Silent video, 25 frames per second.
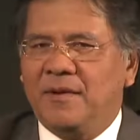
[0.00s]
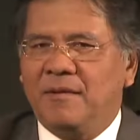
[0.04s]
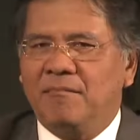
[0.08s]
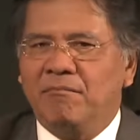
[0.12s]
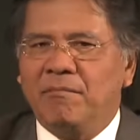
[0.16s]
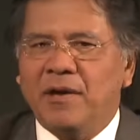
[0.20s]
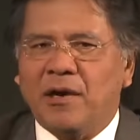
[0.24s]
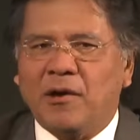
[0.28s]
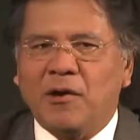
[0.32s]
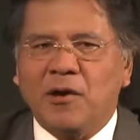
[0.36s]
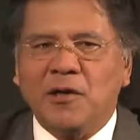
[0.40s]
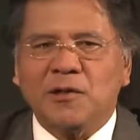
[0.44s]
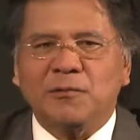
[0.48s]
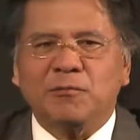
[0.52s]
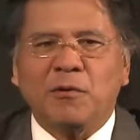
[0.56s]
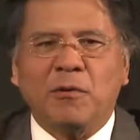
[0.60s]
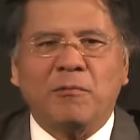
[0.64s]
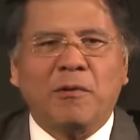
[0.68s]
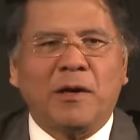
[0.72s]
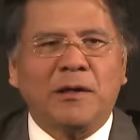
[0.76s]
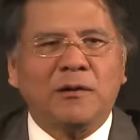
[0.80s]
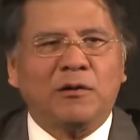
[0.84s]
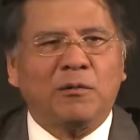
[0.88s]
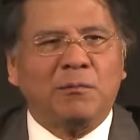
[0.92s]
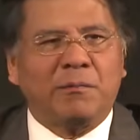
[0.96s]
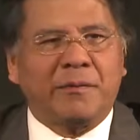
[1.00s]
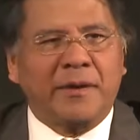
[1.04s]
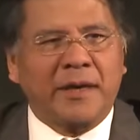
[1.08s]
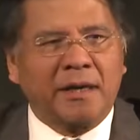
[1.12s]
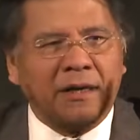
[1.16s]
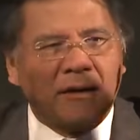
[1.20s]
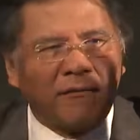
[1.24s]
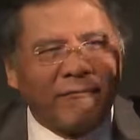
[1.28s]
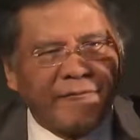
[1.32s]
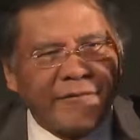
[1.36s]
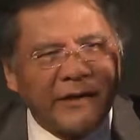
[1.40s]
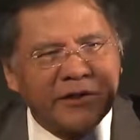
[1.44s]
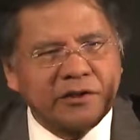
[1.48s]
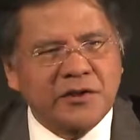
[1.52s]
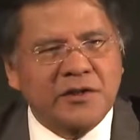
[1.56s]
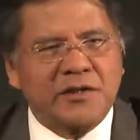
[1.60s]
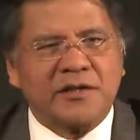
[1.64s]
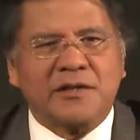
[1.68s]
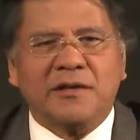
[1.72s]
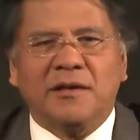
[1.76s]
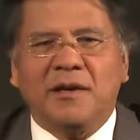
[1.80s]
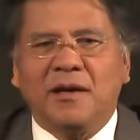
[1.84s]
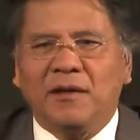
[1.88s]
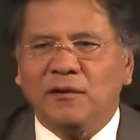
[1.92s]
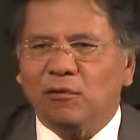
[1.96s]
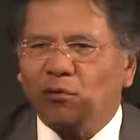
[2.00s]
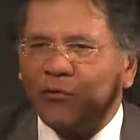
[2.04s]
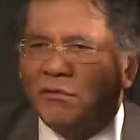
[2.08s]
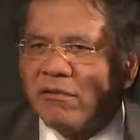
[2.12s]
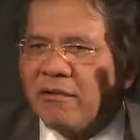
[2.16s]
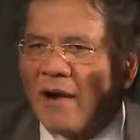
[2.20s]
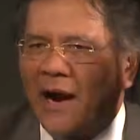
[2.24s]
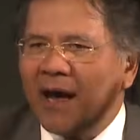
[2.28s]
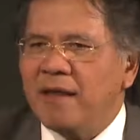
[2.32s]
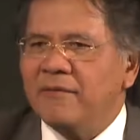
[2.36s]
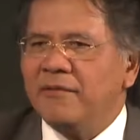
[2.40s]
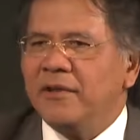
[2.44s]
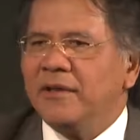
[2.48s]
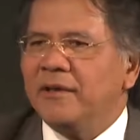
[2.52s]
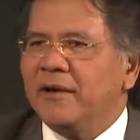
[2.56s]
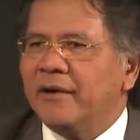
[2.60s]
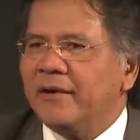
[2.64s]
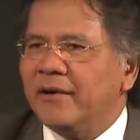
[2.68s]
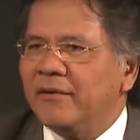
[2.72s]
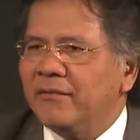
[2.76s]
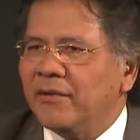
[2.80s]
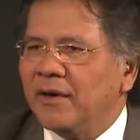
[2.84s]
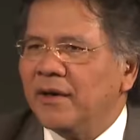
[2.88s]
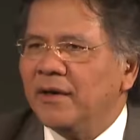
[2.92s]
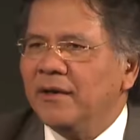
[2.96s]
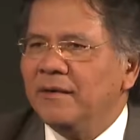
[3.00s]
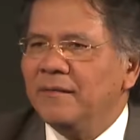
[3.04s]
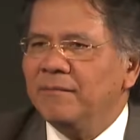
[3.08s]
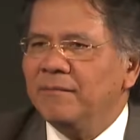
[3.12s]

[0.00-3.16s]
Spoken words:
because we want to bring the fishes to thrive in the river.